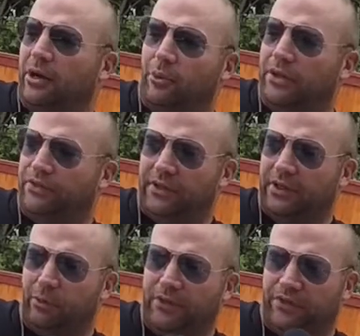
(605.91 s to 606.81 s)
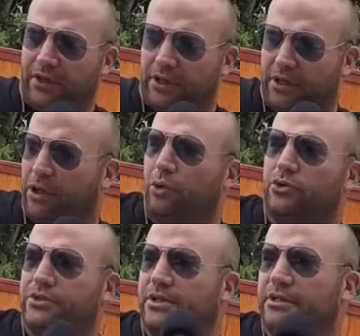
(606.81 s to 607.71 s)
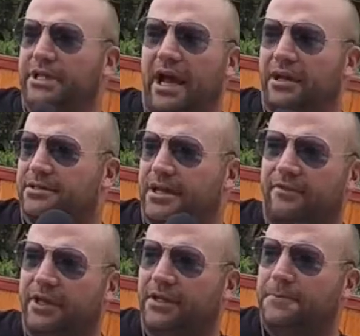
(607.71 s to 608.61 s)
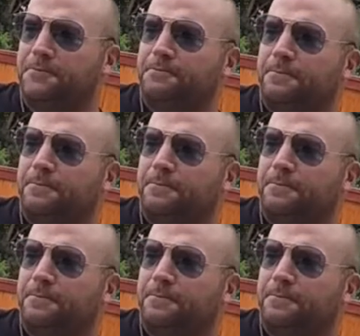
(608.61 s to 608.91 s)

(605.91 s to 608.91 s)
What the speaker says: with the clothes and the tats and everything?